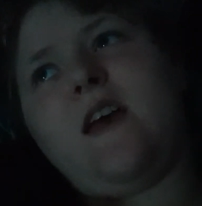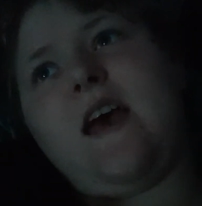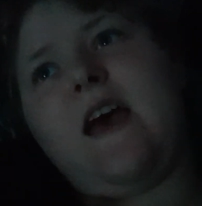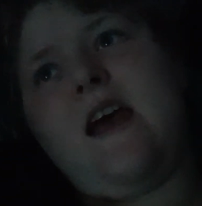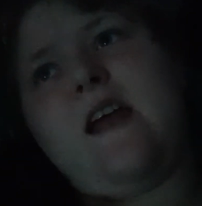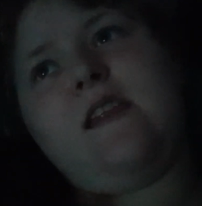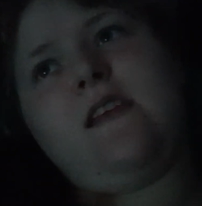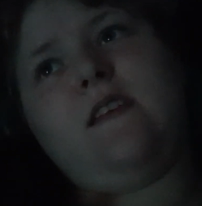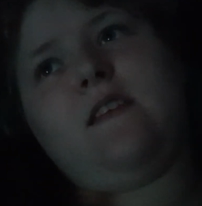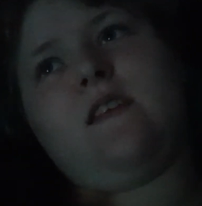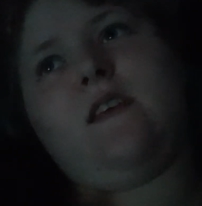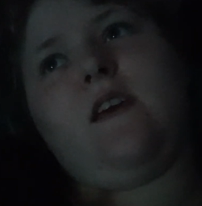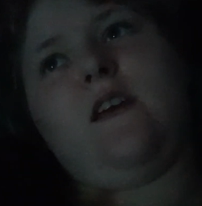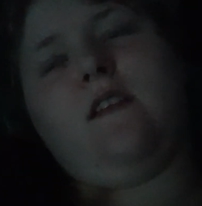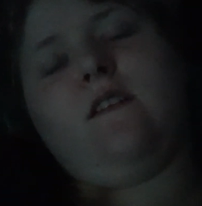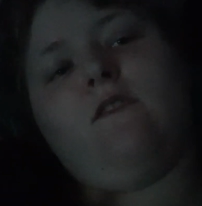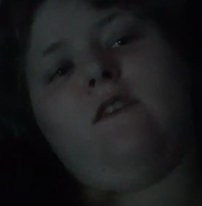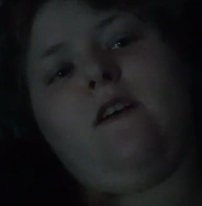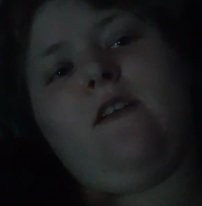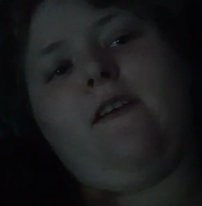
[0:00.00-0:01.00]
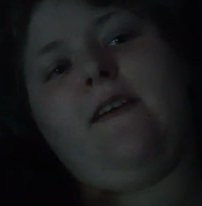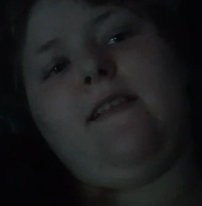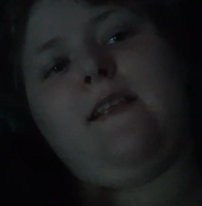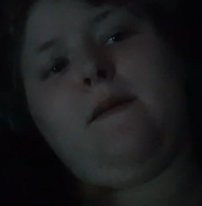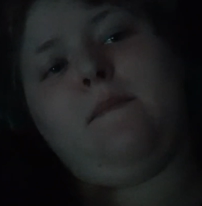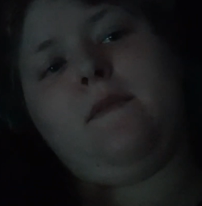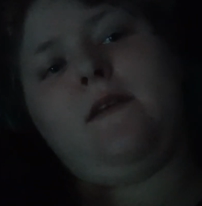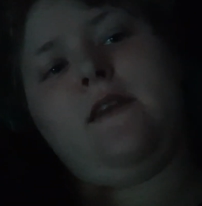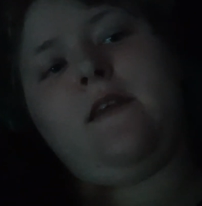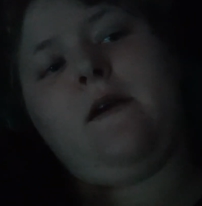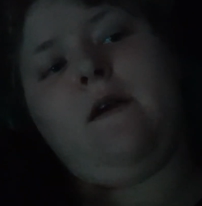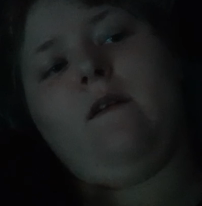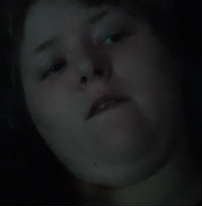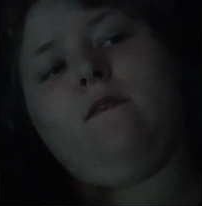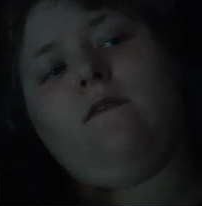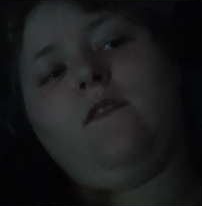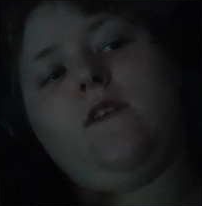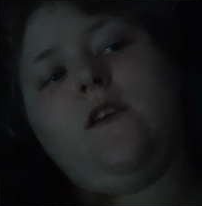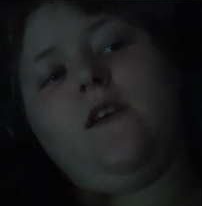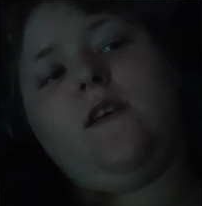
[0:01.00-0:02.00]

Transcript: anything, really, let me know.